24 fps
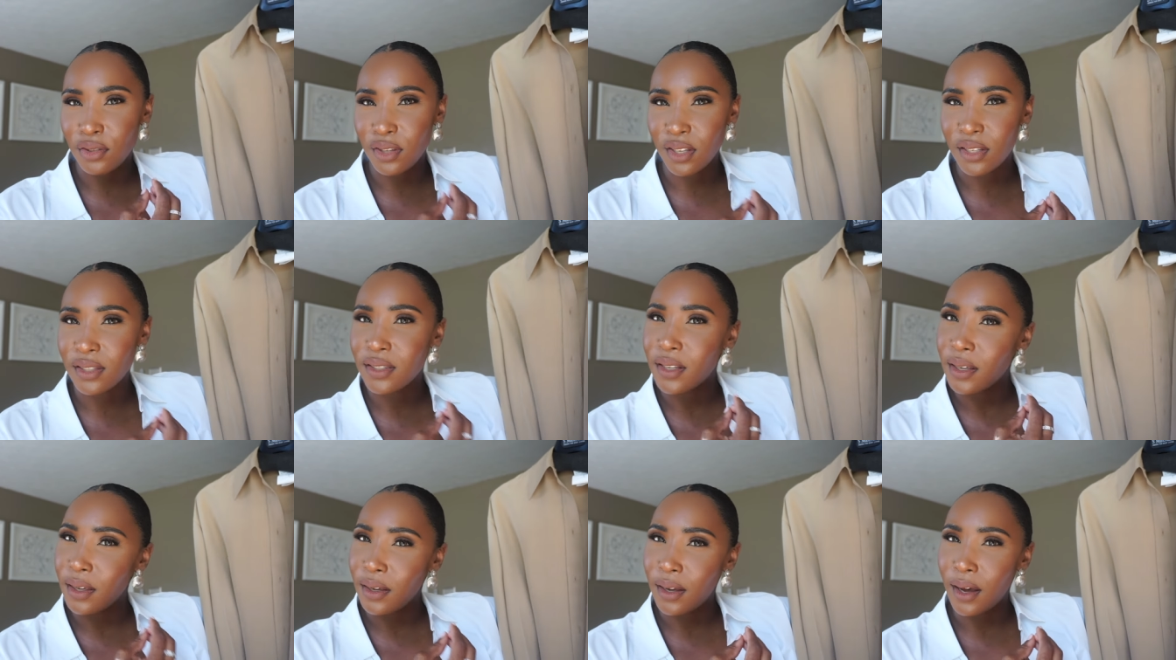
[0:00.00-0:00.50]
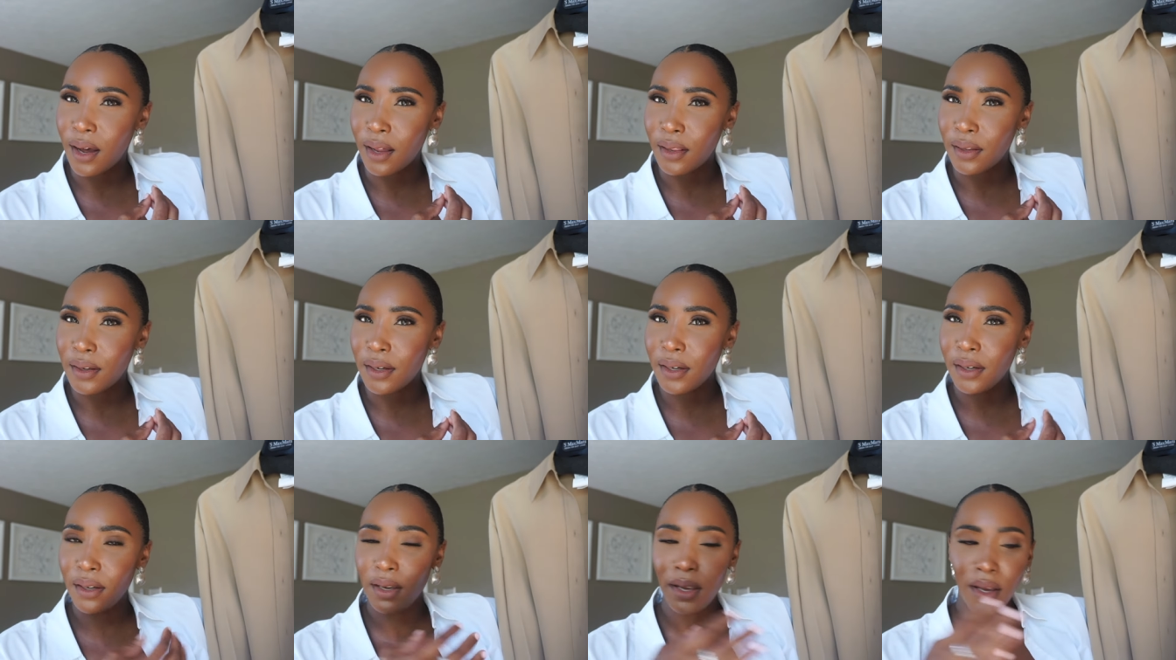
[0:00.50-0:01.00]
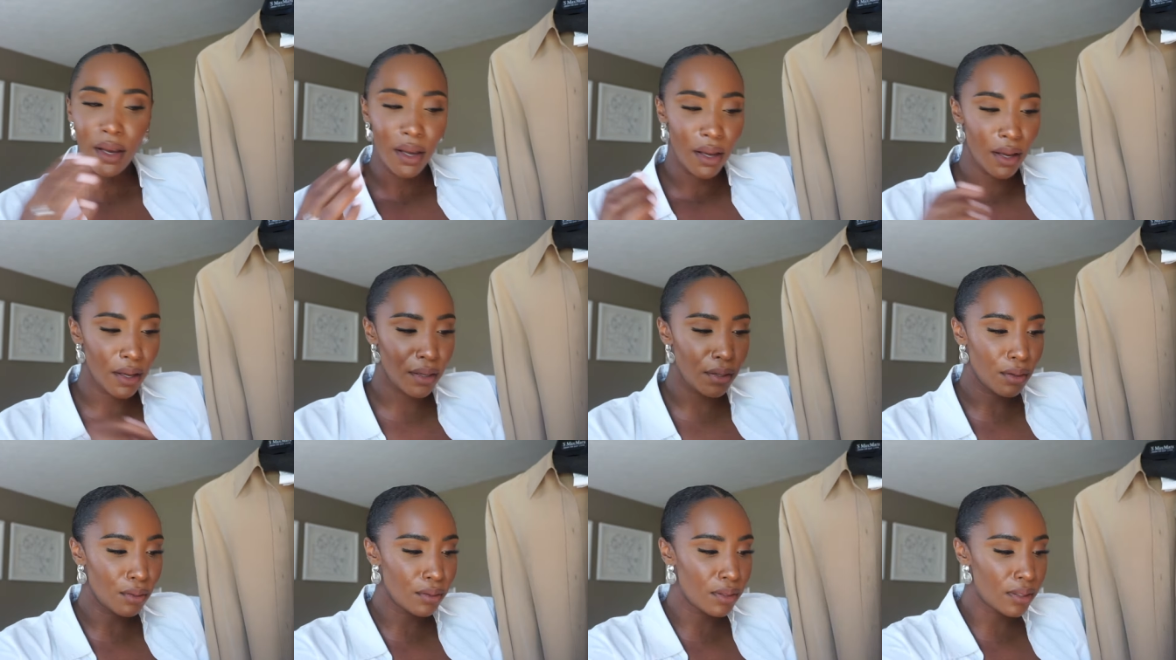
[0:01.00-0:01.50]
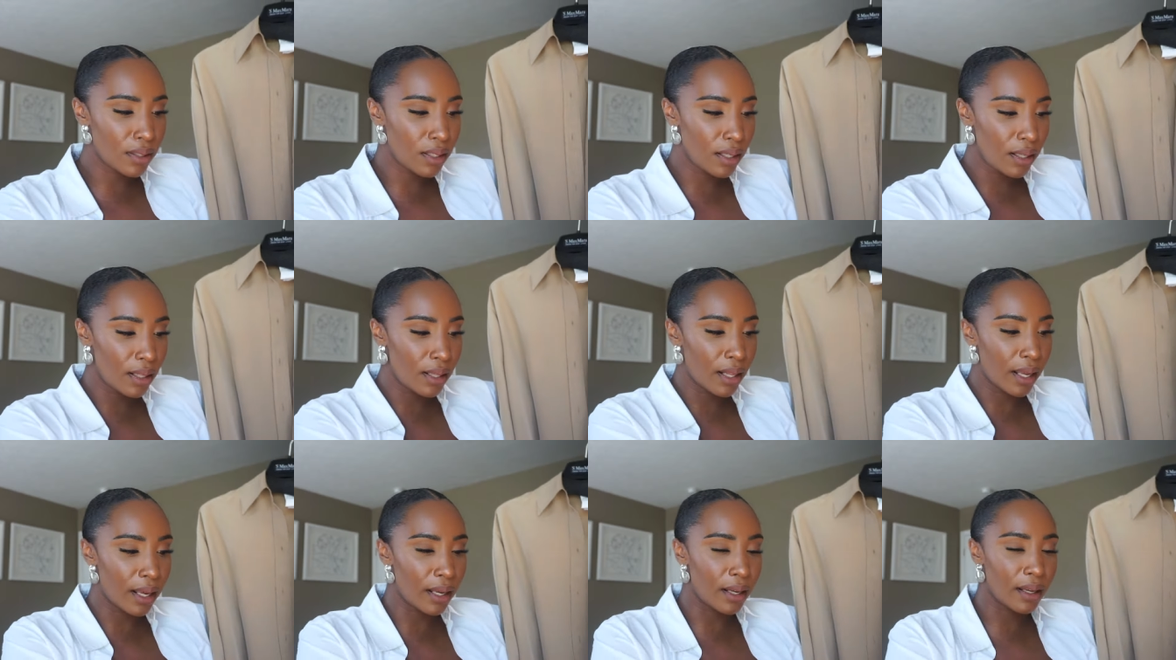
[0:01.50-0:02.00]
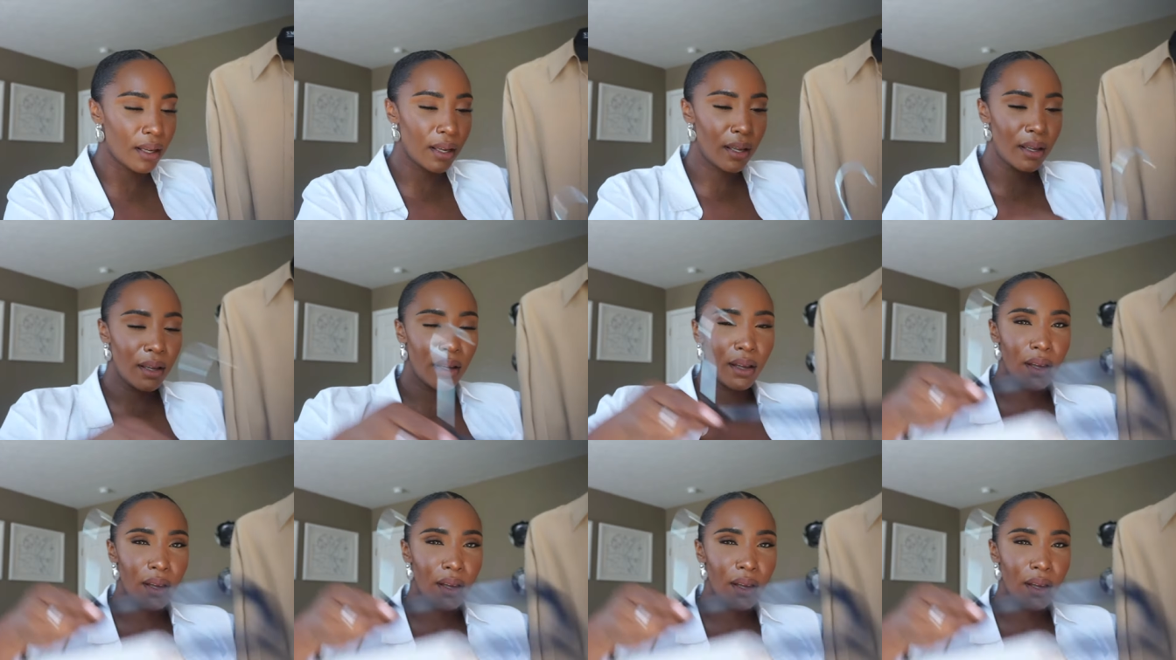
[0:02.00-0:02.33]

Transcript: this in color and you'll see like